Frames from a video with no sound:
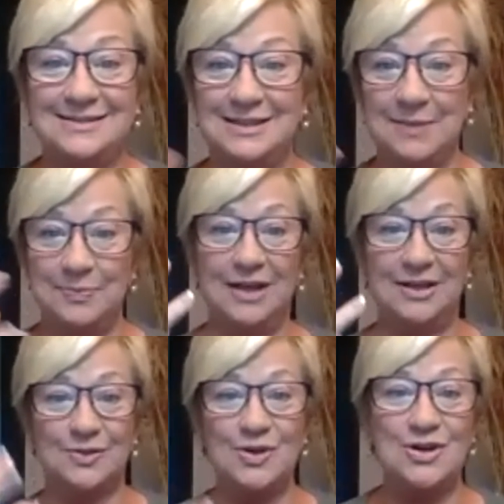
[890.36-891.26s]
lip
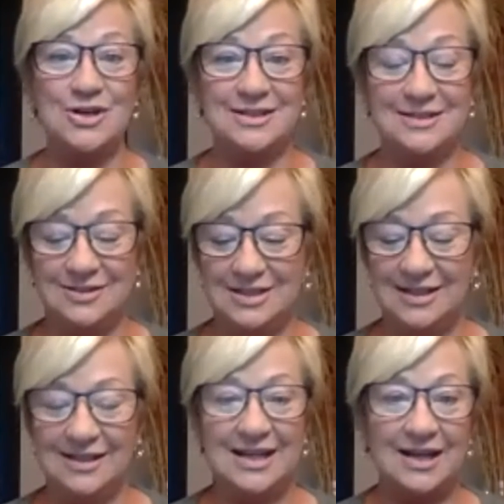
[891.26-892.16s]
color on
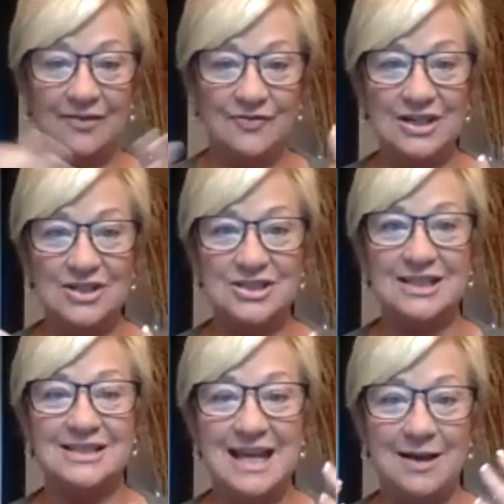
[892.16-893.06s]
to kind of finish things
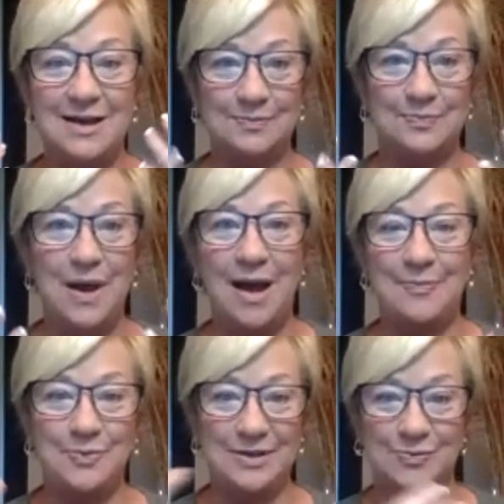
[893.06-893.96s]
out and pop
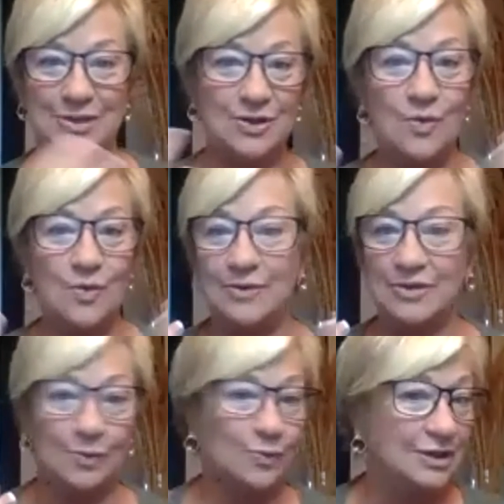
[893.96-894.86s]
when you're going with a
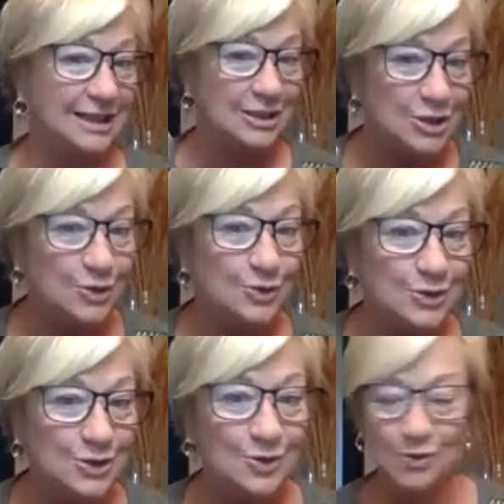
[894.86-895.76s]
really nude
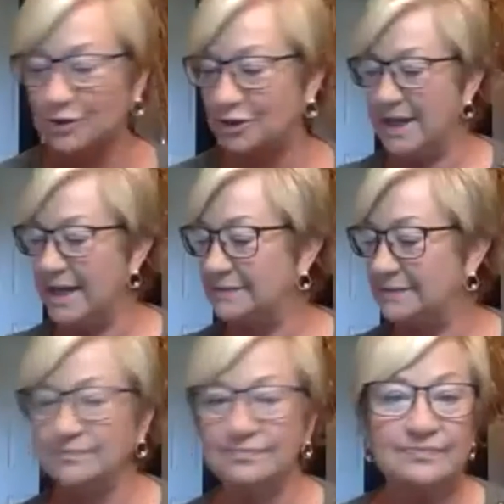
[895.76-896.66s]
neutral look.
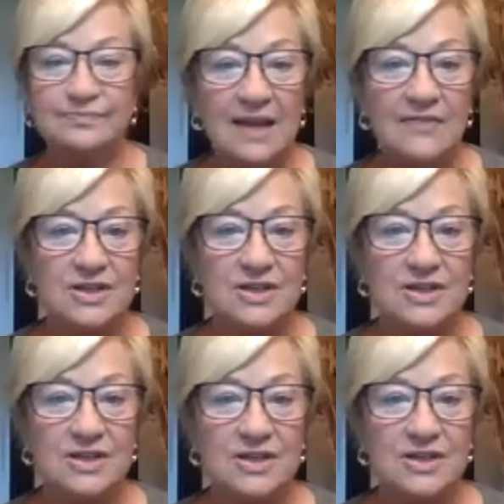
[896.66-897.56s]
But
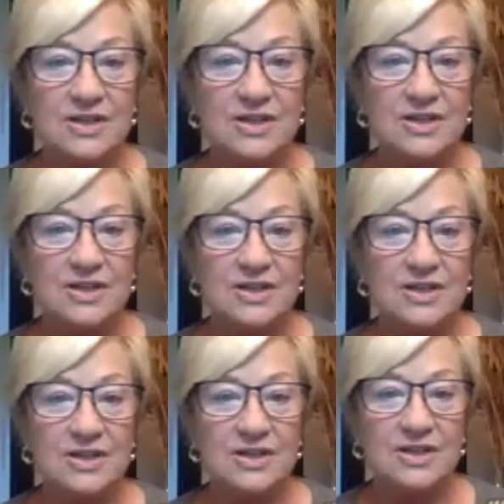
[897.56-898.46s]
if you don't, you want to
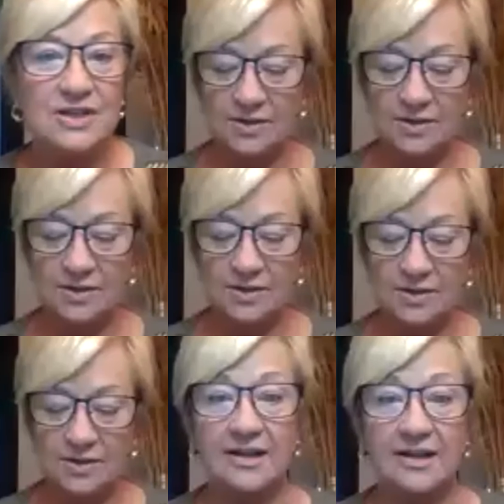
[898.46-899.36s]
stay with the nudes.
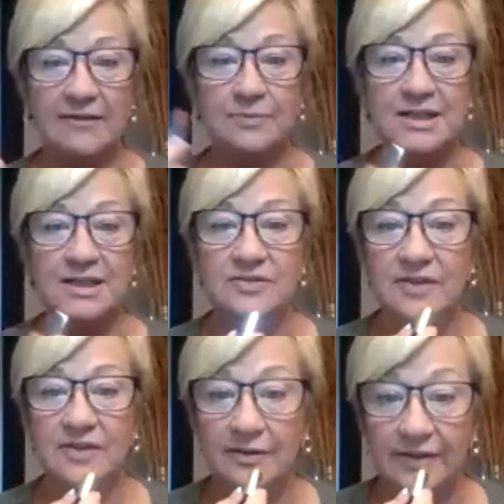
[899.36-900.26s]
Oh my gosh, I love
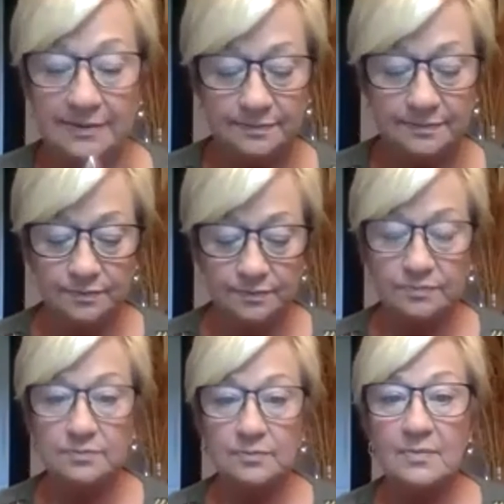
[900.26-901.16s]
Blush Velvet.
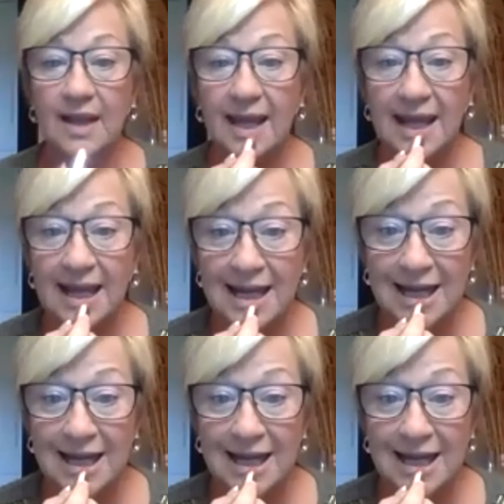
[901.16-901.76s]
And